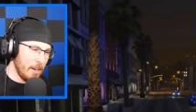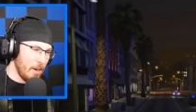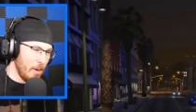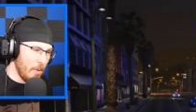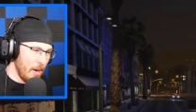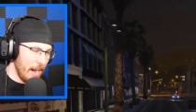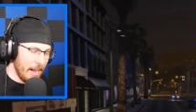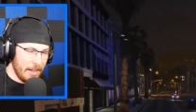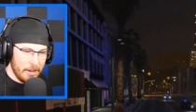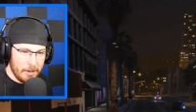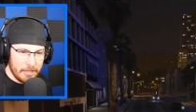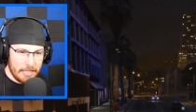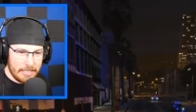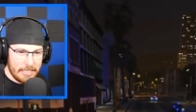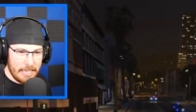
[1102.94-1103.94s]
Alright,
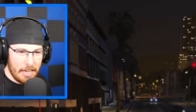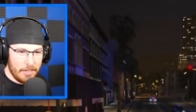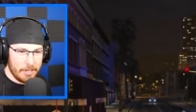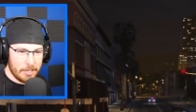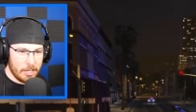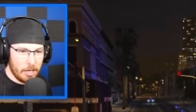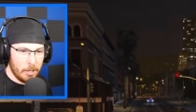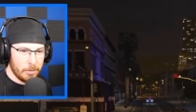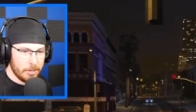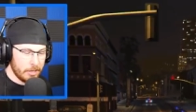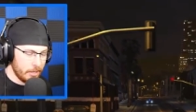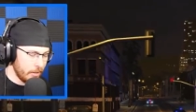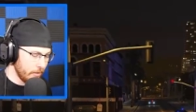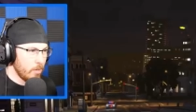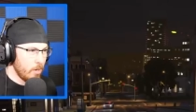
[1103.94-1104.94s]
dude, let's see how this
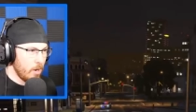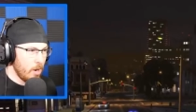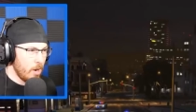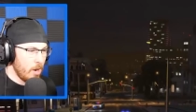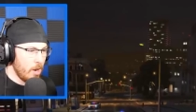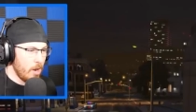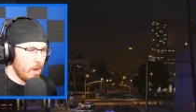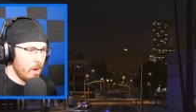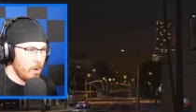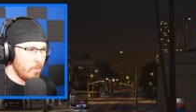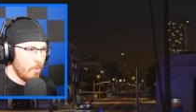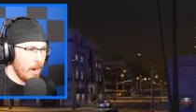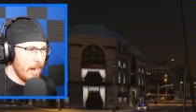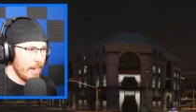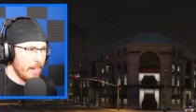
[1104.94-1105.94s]
goes.
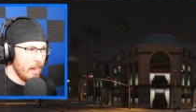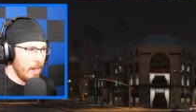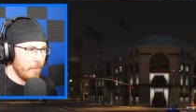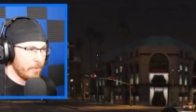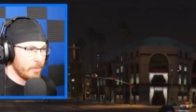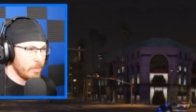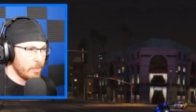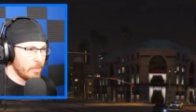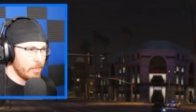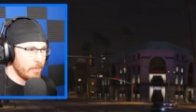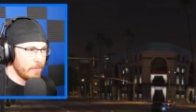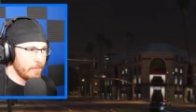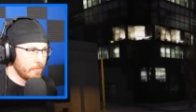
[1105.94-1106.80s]
Alrighty, officers.